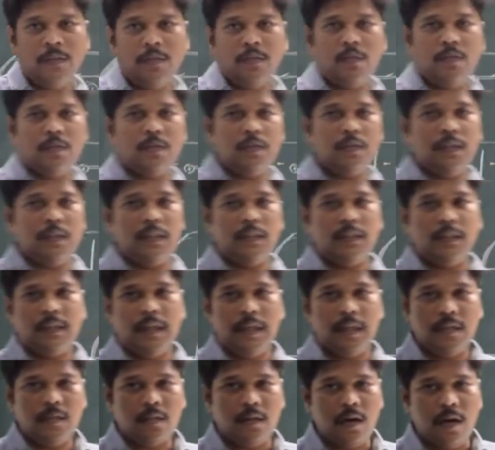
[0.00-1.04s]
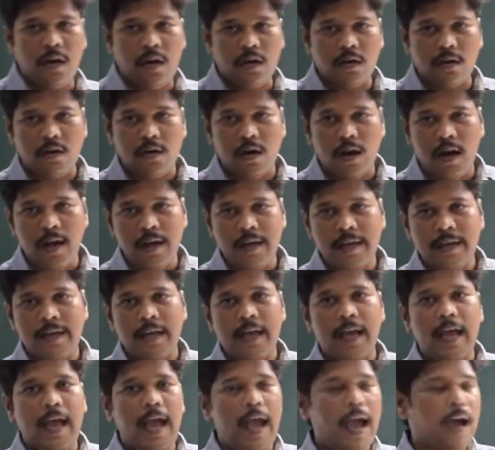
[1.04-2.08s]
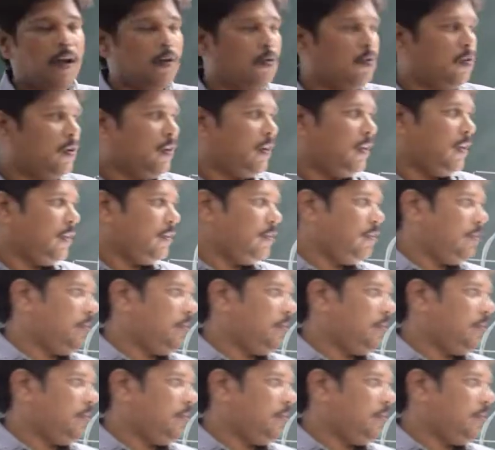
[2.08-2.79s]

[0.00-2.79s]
So these rays are called anode rays.